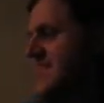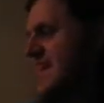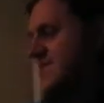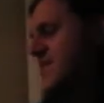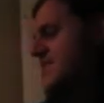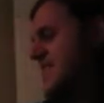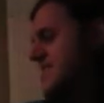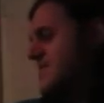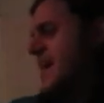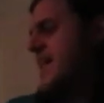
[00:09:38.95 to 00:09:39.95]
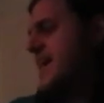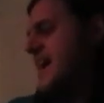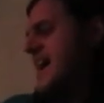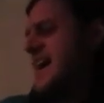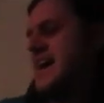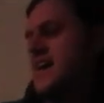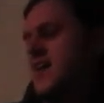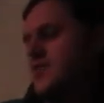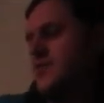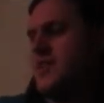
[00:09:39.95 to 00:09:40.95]
So everything's gonna be on the hi-hat
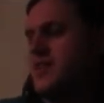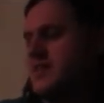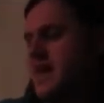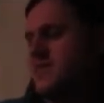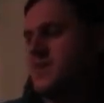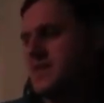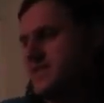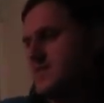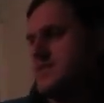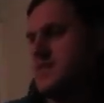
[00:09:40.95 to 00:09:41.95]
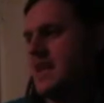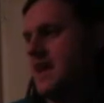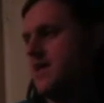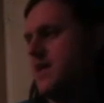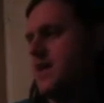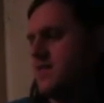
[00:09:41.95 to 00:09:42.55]
other than our downbeats now.